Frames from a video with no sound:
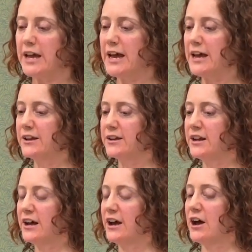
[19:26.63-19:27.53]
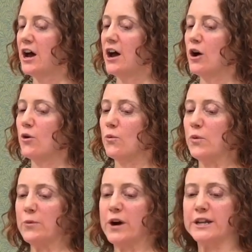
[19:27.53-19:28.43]
And we
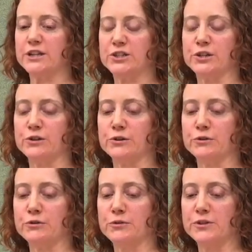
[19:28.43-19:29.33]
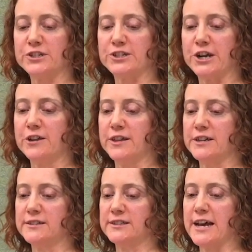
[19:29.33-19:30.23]
wanted to share
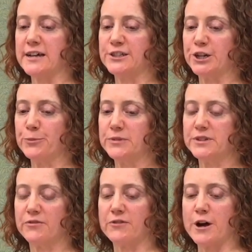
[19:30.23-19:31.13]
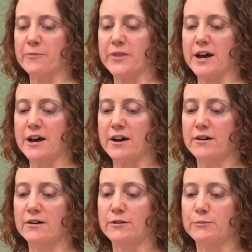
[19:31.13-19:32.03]
this excerpt from the
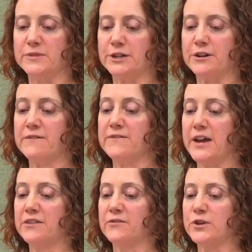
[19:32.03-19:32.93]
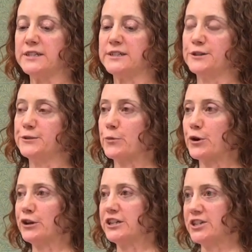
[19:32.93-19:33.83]
Missouri Faith Voices
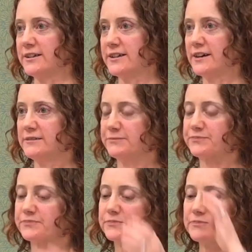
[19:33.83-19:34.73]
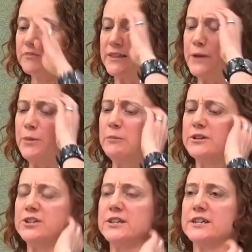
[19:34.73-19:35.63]
Moral Agenda. They
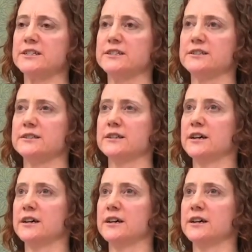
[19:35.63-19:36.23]
published this